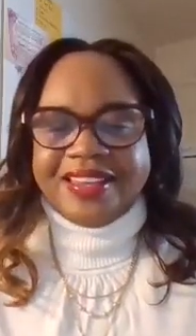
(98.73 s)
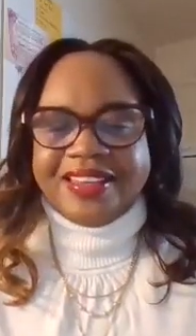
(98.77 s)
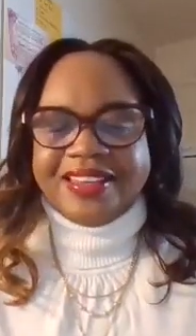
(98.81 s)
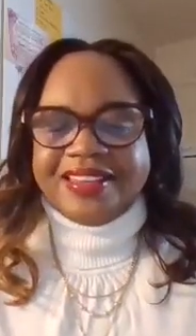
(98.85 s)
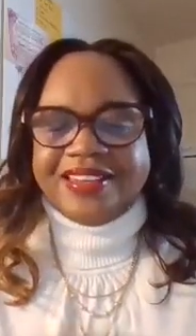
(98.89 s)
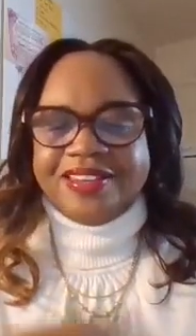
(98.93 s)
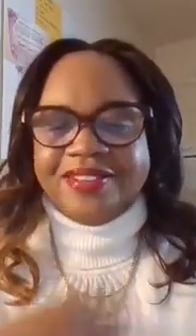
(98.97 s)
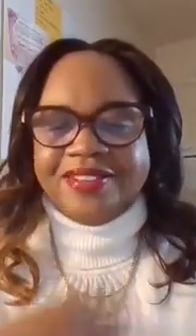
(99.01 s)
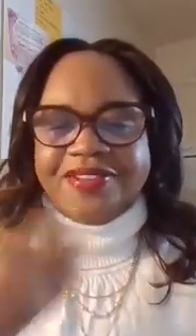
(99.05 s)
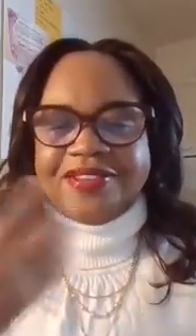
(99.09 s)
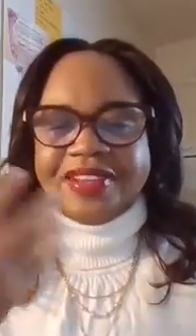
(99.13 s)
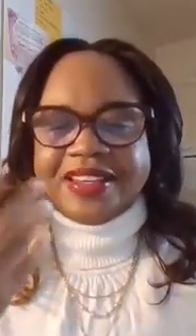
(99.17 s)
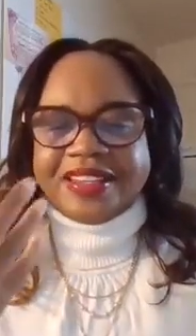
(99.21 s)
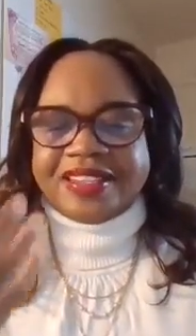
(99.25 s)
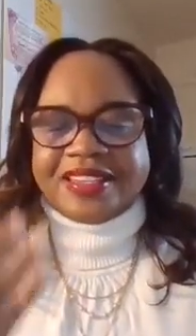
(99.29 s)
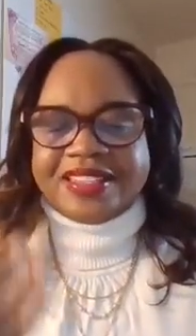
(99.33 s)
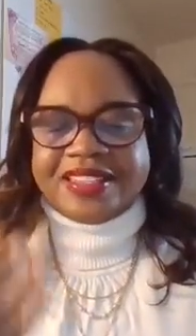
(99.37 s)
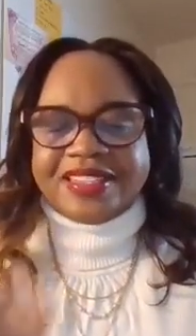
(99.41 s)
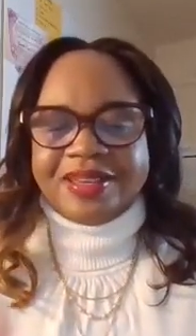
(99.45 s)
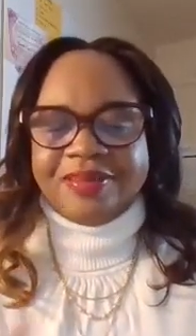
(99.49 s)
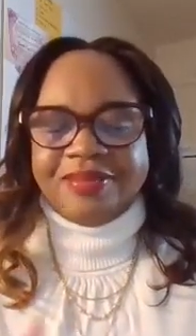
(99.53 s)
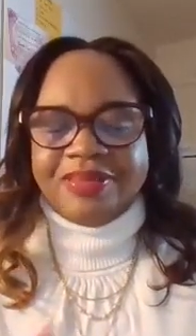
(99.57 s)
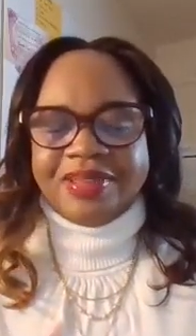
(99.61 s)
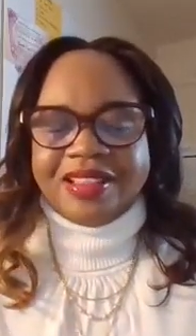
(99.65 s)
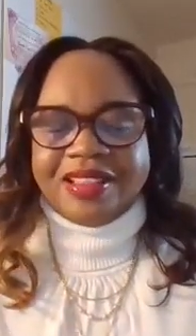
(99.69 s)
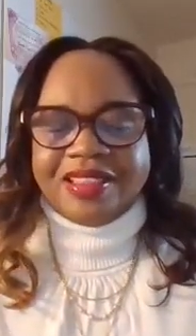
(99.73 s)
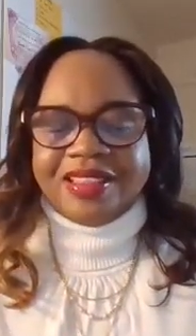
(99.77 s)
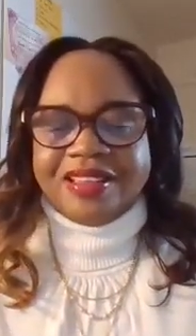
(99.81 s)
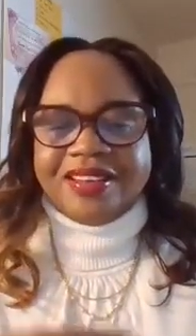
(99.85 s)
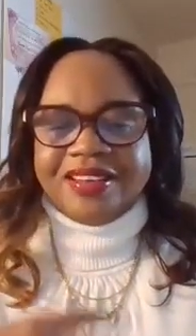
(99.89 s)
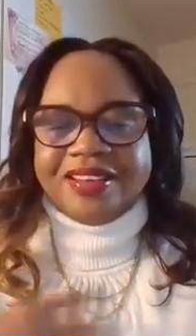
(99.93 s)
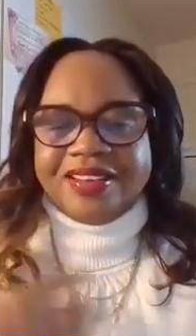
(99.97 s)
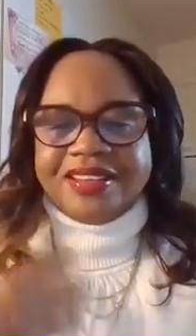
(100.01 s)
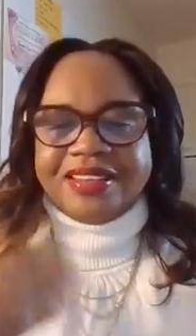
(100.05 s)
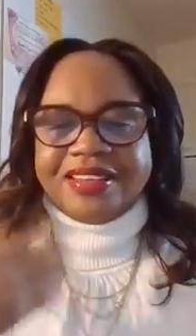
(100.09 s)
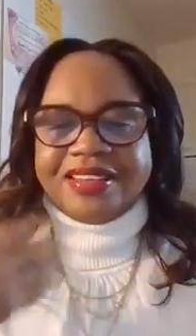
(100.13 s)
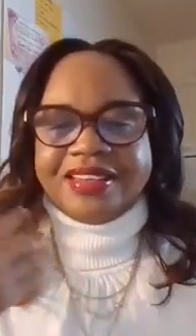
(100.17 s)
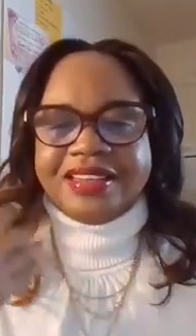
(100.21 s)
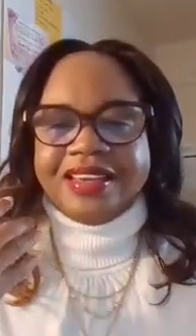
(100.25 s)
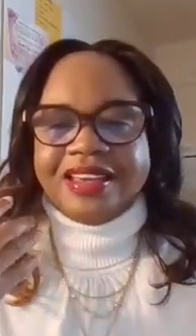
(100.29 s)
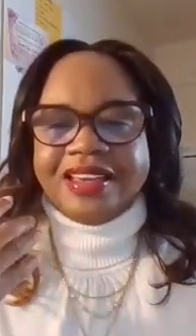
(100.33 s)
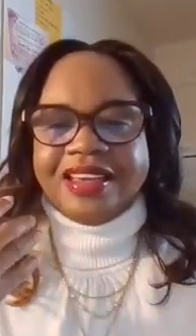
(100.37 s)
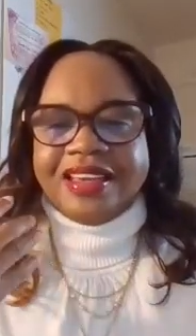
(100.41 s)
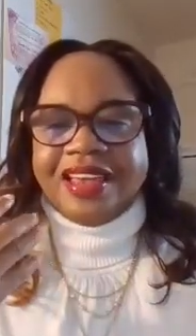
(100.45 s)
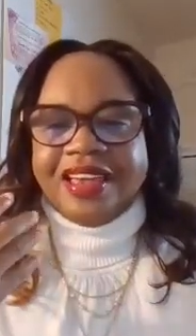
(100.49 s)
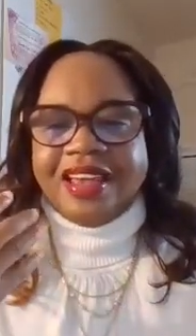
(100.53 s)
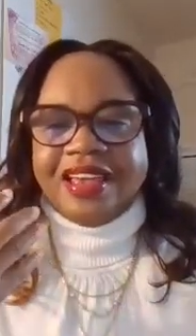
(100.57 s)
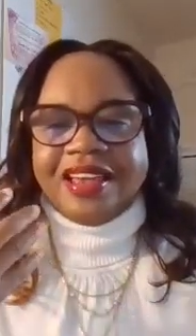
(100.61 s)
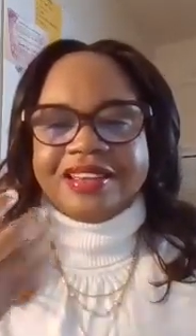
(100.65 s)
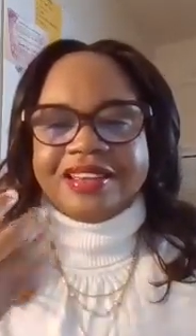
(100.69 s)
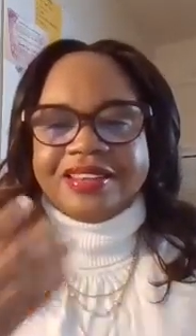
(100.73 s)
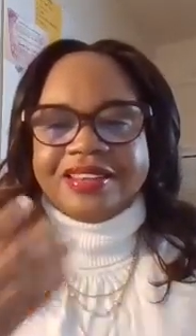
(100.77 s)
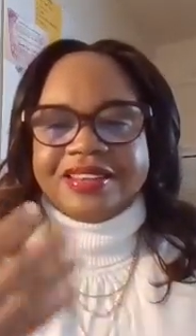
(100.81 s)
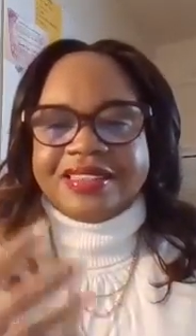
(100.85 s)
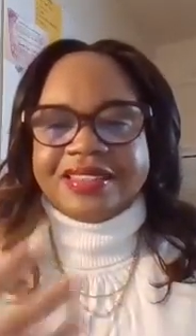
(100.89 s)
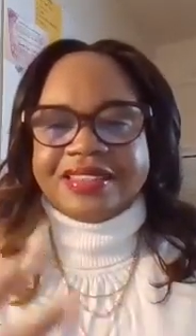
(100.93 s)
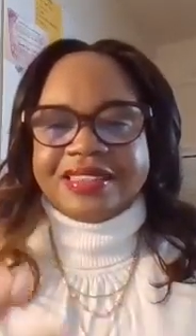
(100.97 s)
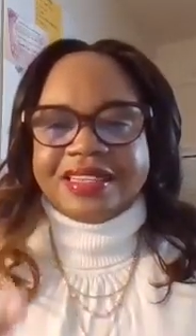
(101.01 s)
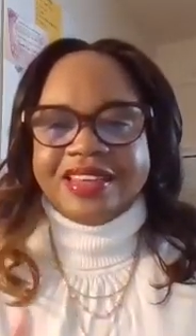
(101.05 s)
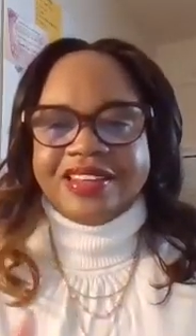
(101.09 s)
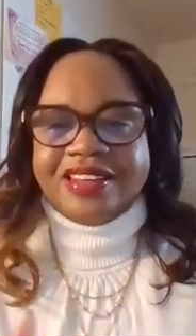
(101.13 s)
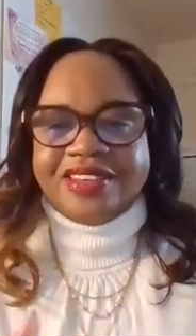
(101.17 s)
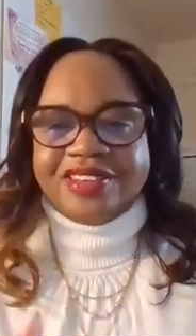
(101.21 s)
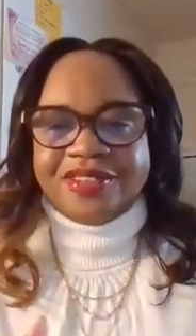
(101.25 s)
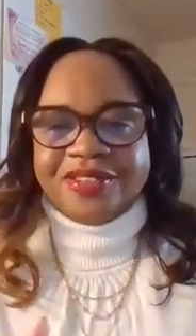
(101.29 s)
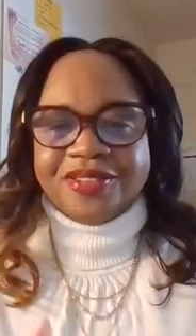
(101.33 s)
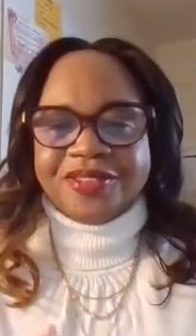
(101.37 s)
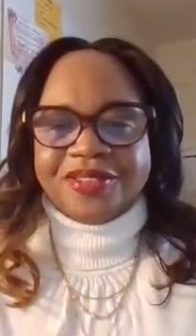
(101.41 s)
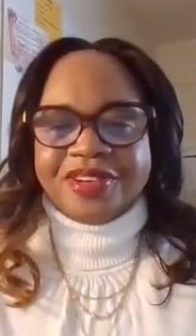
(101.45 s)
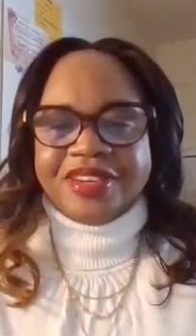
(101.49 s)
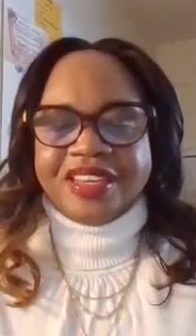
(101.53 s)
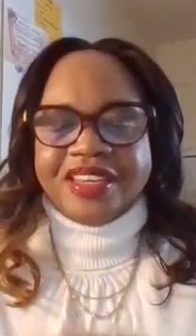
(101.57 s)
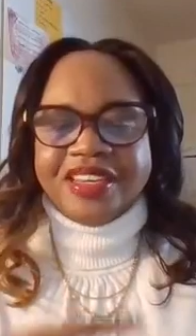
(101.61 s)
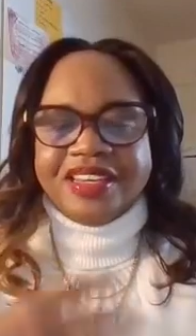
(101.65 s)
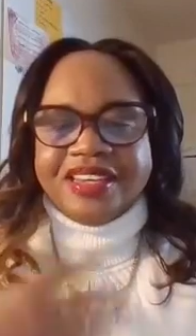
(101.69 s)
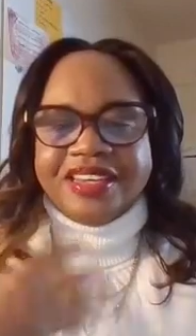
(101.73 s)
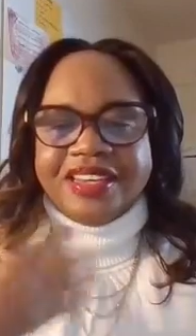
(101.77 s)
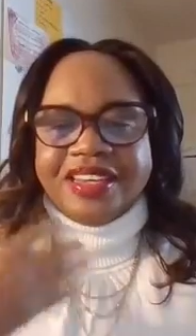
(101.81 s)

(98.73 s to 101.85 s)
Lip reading: The vestibular, the gustatory,